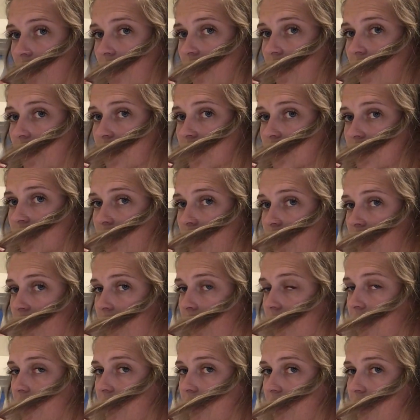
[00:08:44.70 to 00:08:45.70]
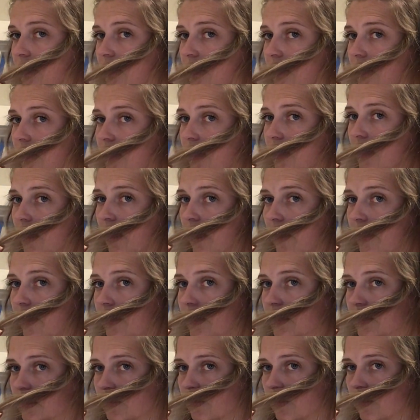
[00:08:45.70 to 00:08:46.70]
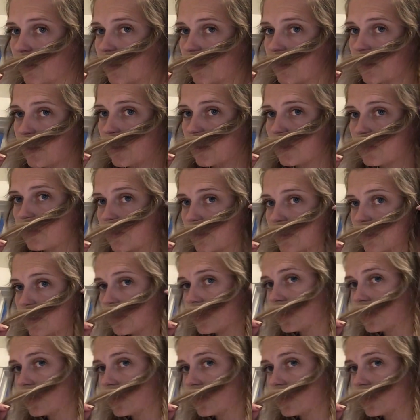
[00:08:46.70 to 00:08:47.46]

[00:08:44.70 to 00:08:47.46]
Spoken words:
this one and this one. This one's